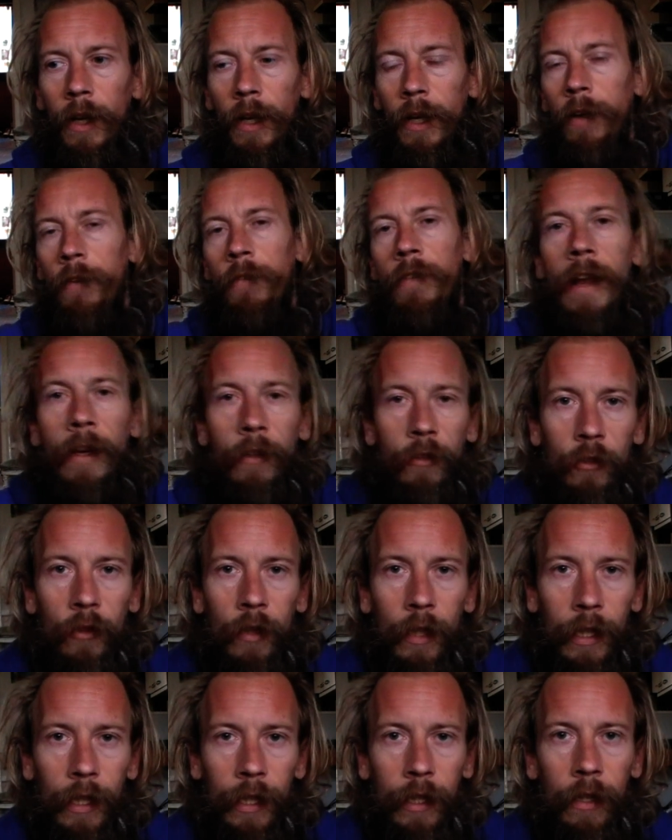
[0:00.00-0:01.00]
and
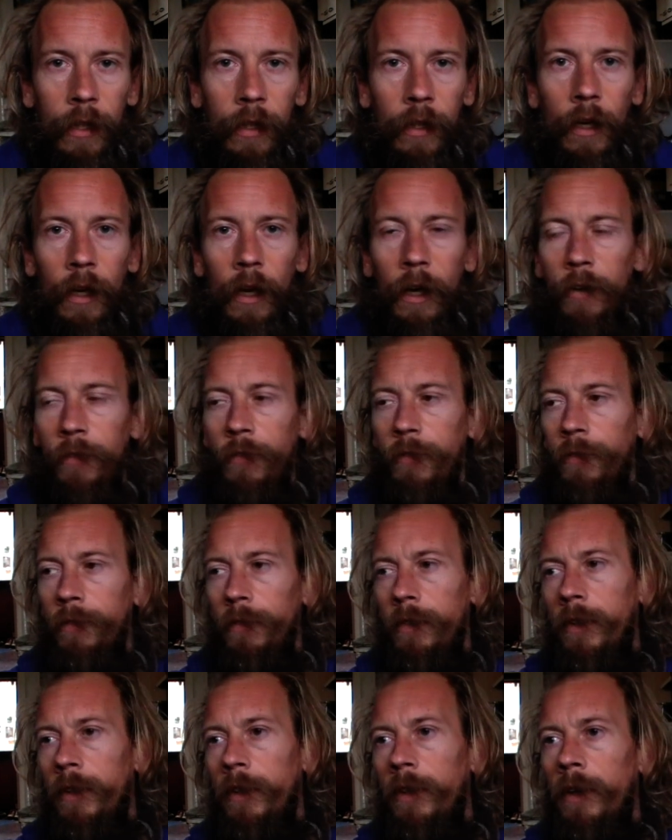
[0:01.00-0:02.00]
eventually I've
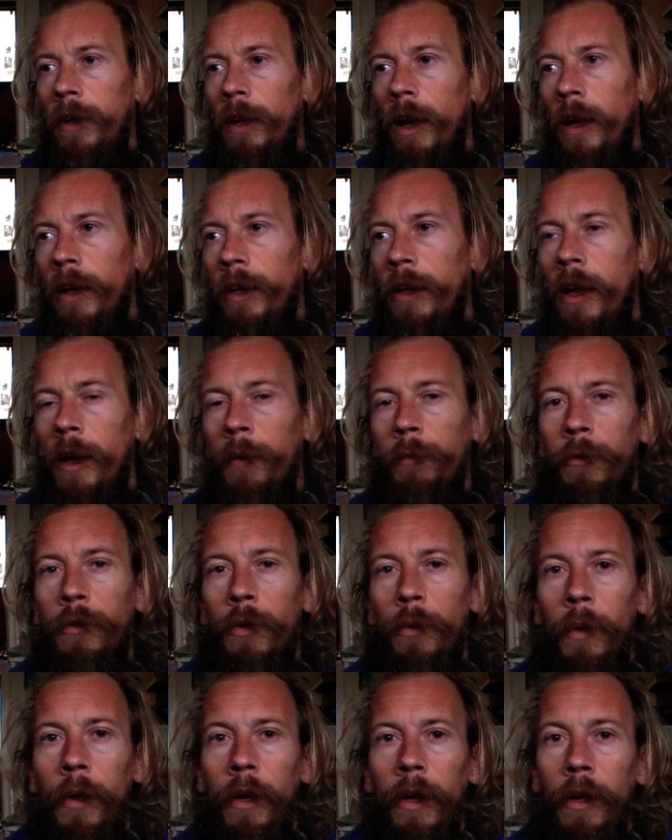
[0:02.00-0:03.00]
I come
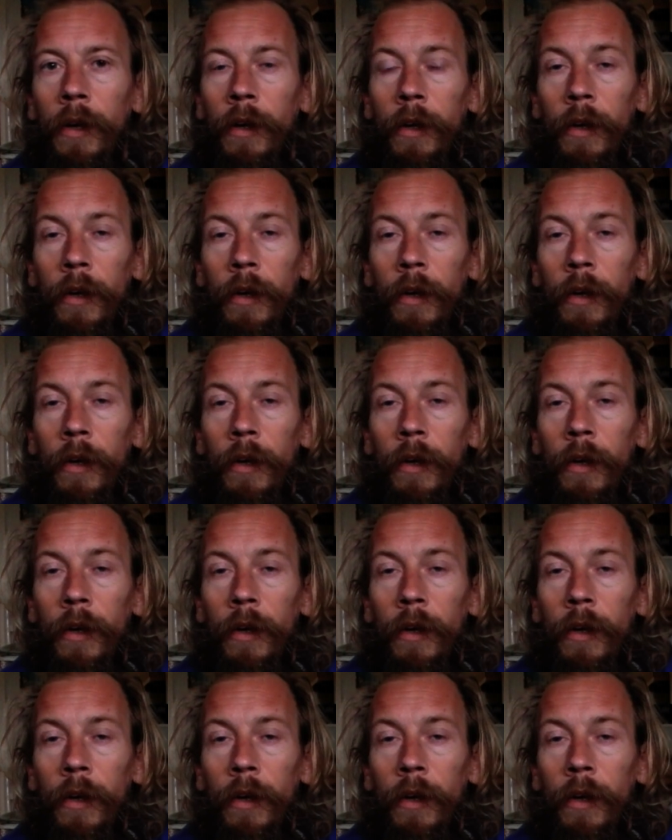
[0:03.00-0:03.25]
to a